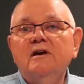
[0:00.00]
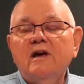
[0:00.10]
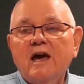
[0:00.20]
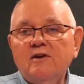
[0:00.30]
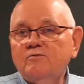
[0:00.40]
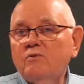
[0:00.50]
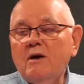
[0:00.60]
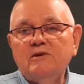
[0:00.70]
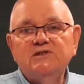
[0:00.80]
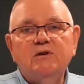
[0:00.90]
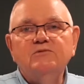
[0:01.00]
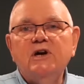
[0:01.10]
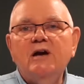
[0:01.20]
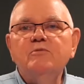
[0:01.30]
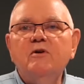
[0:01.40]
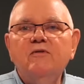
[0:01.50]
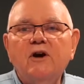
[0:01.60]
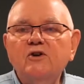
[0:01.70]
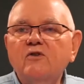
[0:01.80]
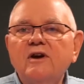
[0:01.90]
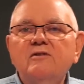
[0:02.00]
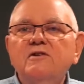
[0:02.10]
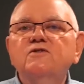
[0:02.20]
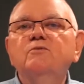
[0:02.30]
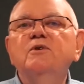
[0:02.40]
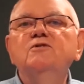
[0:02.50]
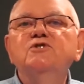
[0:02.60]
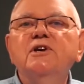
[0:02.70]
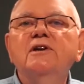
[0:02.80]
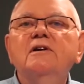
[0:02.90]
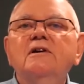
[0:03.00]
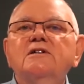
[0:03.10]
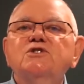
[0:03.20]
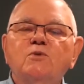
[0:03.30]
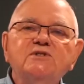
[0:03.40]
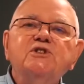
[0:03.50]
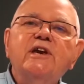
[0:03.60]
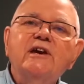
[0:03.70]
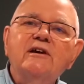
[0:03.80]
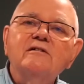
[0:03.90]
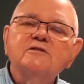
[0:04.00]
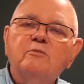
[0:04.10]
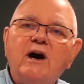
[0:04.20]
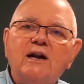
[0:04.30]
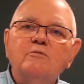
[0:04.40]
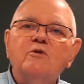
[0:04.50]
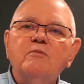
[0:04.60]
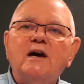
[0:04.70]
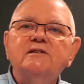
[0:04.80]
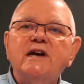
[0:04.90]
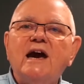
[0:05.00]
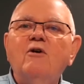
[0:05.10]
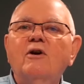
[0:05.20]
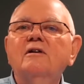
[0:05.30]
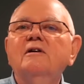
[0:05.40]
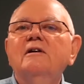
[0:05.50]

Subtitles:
have probably some type of underground distribution switchgear at the bottom of my tower